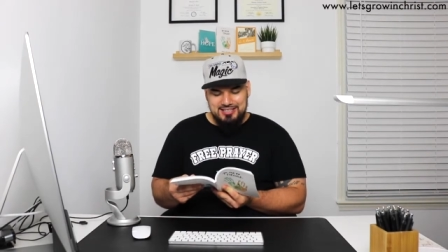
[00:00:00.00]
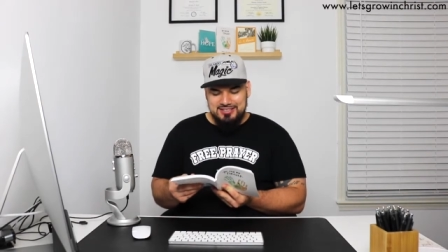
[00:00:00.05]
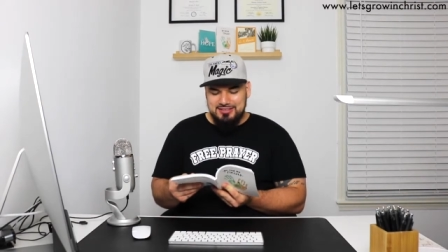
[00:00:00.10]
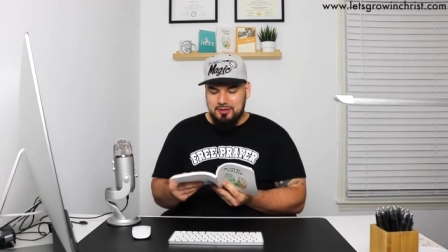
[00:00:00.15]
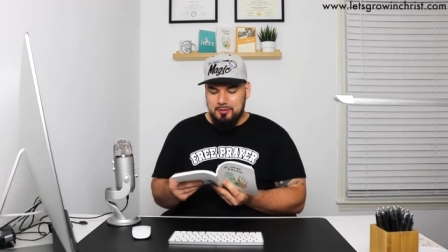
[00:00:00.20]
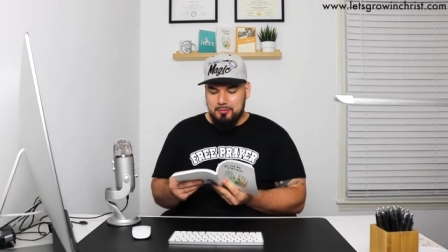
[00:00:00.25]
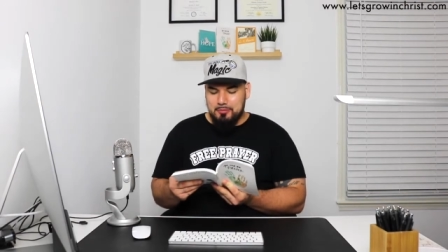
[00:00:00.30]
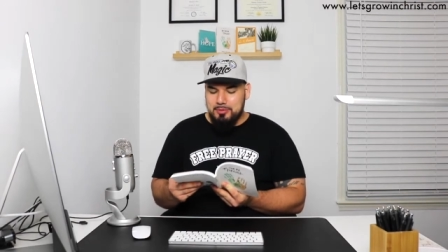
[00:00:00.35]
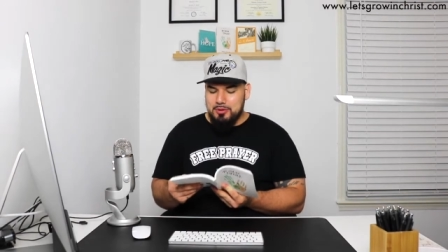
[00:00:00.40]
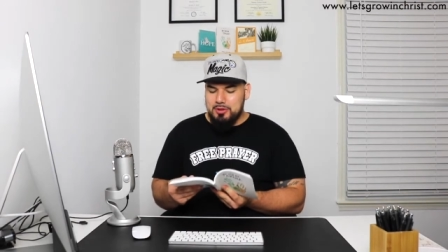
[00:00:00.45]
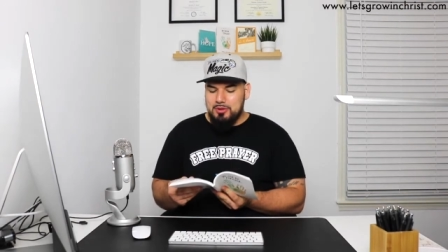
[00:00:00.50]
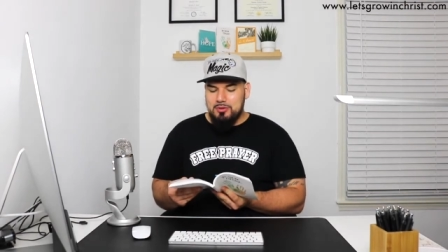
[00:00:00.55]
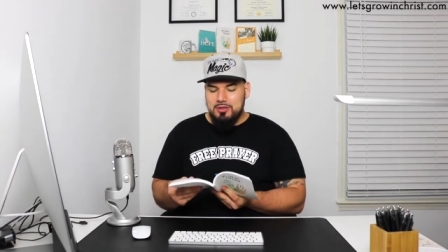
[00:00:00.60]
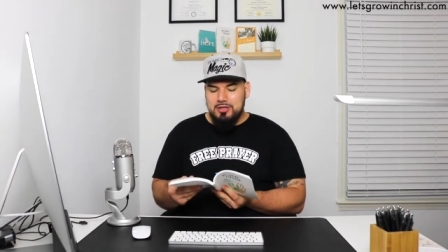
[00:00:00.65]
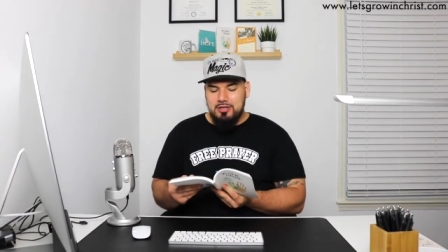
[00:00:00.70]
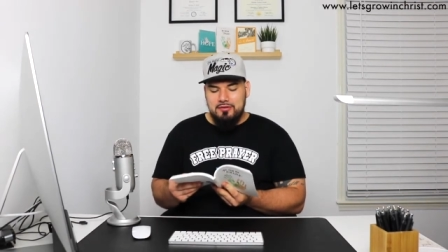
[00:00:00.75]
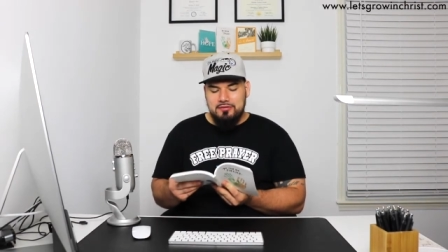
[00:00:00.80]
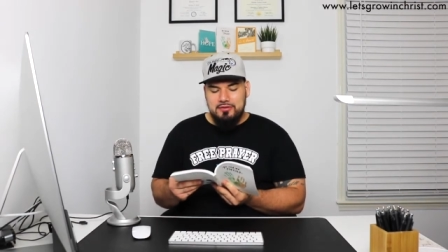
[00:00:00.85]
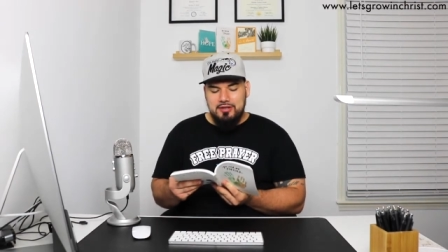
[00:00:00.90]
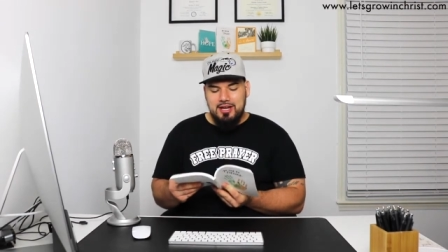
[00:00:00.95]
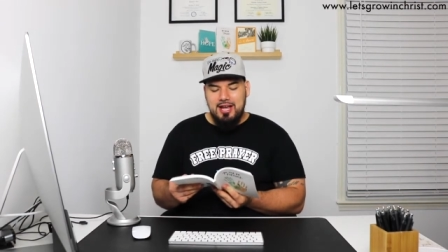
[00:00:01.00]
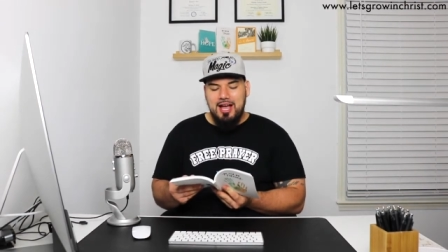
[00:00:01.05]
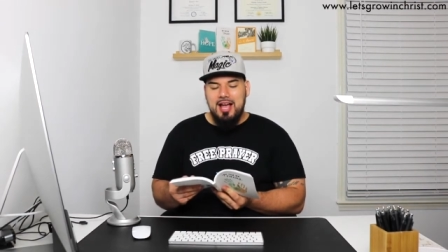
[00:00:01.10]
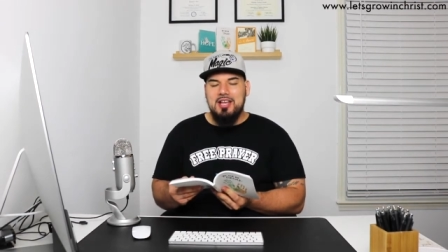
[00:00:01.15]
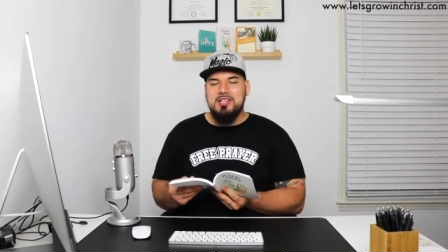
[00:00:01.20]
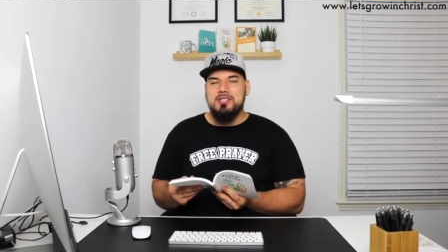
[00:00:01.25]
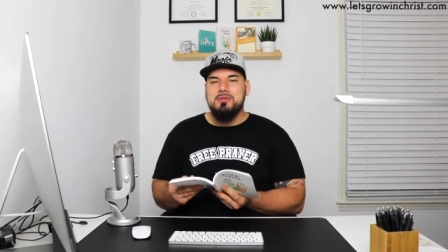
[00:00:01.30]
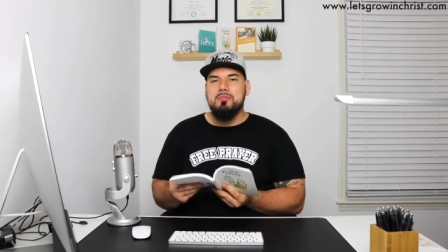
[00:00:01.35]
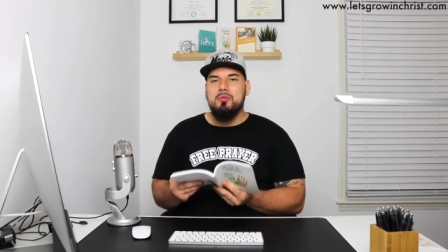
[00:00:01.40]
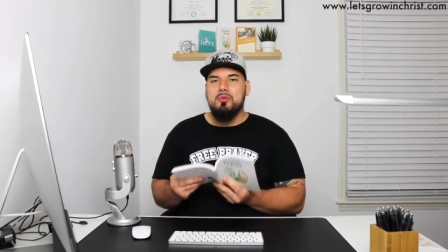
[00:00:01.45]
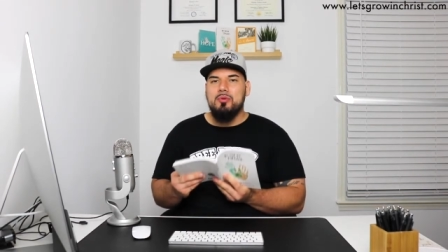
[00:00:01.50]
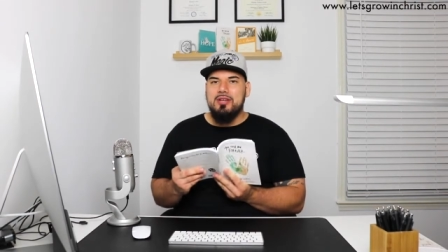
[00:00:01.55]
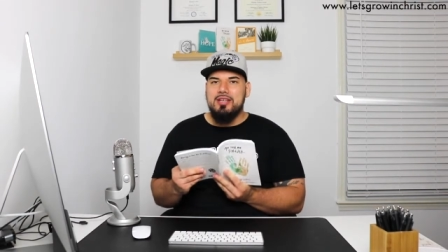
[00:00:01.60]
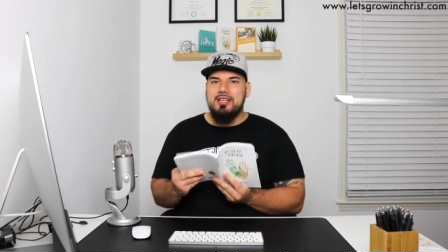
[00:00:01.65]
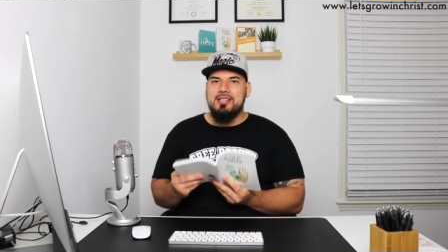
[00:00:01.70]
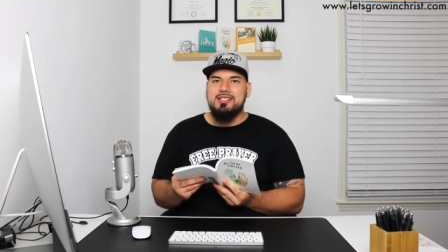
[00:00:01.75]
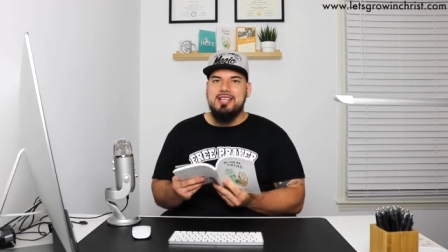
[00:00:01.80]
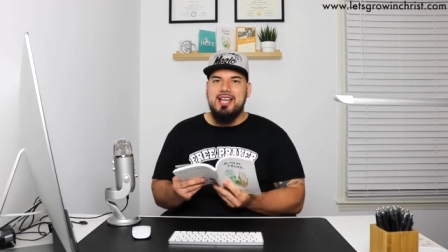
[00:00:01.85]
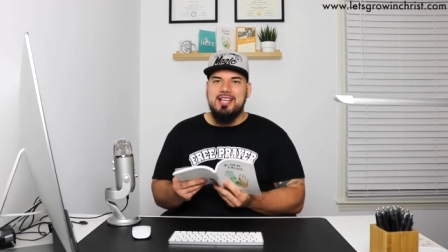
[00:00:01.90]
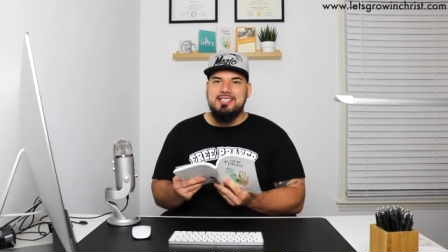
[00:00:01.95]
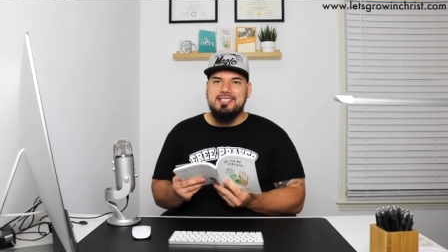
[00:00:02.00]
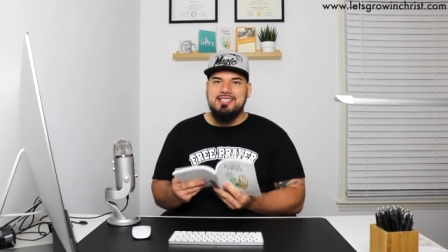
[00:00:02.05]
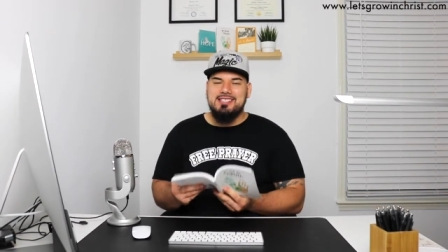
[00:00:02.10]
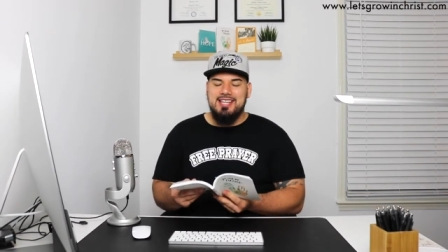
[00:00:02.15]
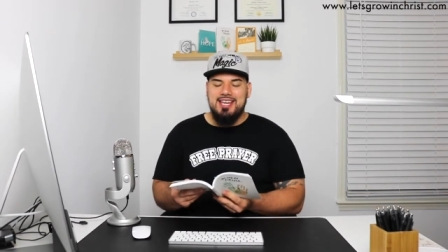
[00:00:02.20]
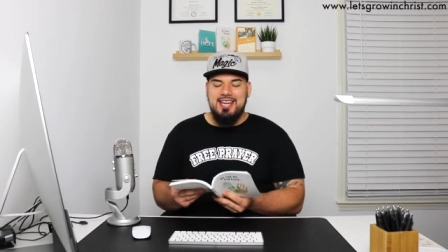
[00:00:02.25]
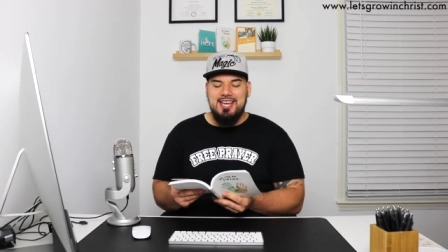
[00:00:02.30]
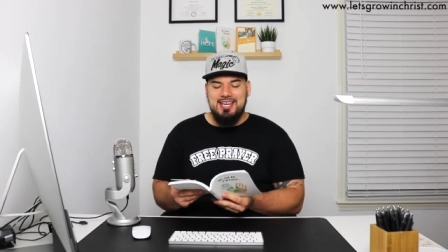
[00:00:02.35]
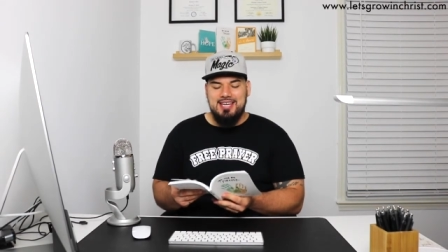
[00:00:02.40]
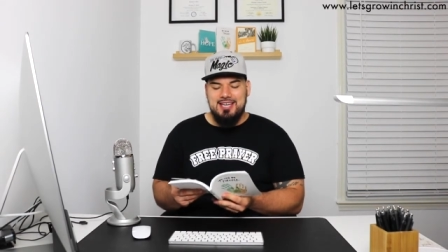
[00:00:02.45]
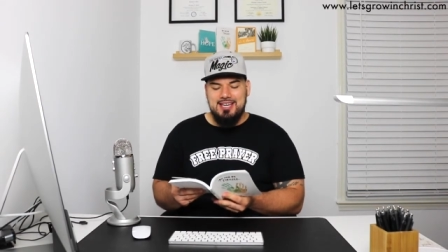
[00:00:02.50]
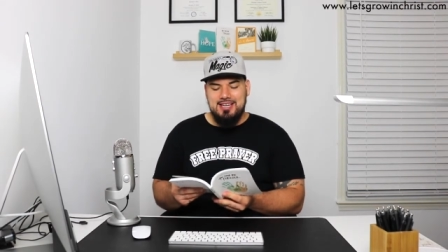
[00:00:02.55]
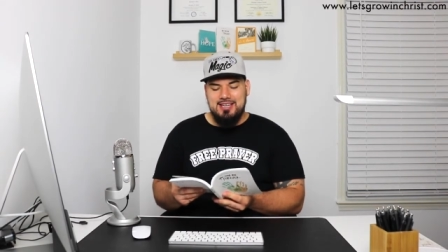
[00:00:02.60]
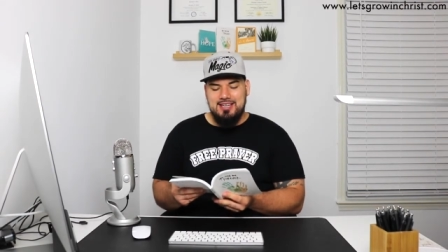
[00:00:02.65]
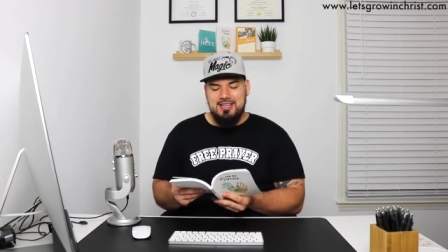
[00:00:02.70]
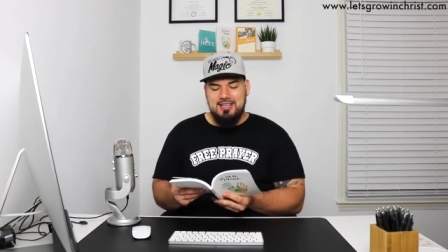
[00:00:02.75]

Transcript: The beauty of the gospel is at stake.